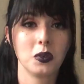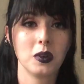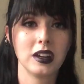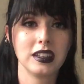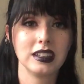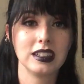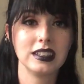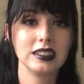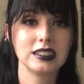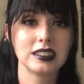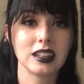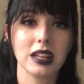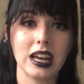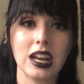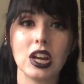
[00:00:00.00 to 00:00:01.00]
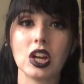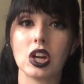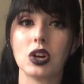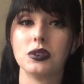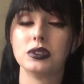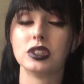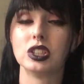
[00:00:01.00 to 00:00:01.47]
when this planet
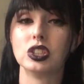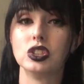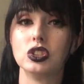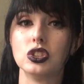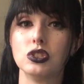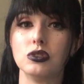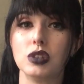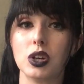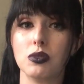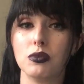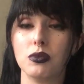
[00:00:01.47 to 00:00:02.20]
goes into